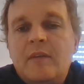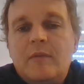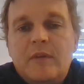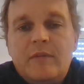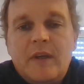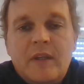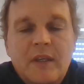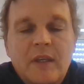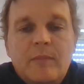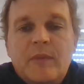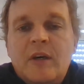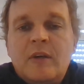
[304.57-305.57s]
if I
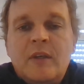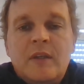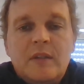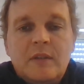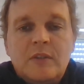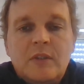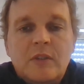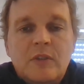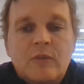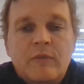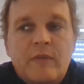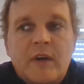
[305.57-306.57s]
think about it, it's just
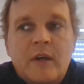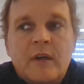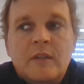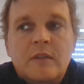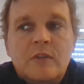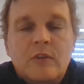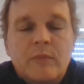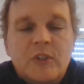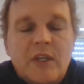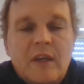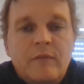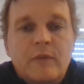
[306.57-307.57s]
so far and it's so
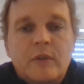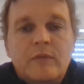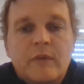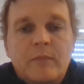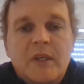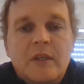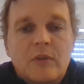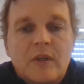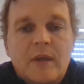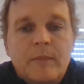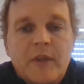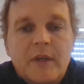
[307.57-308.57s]
much effort for me to
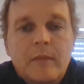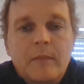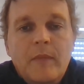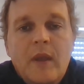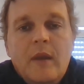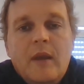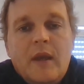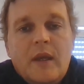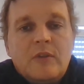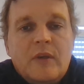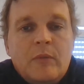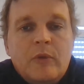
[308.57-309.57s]
come there.
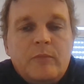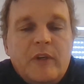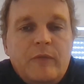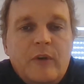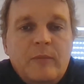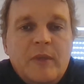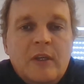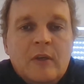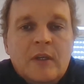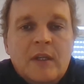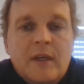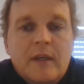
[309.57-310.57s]
And so I would prefer meeting
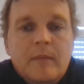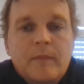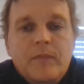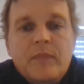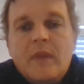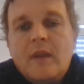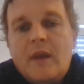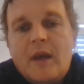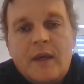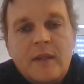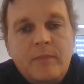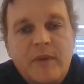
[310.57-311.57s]
online.
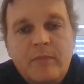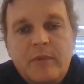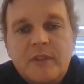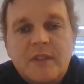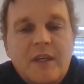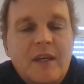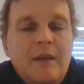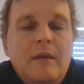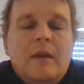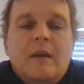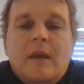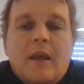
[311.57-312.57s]
Other people say,
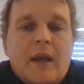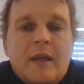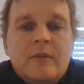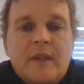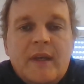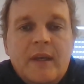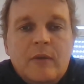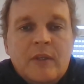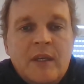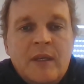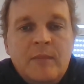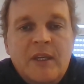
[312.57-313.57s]
I don't like
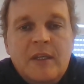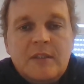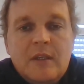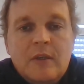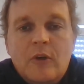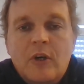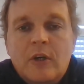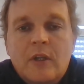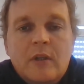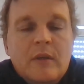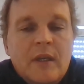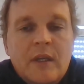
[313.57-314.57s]
online meetings at
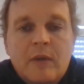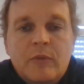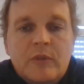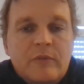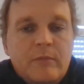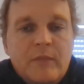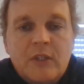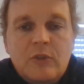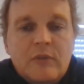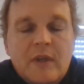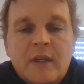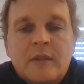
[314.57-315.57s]
all, and I would
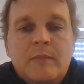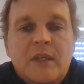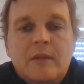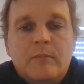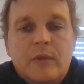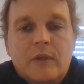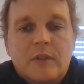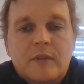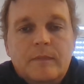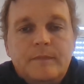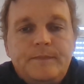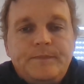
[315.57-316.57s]
much rather meet in
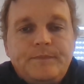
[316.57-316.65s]
person.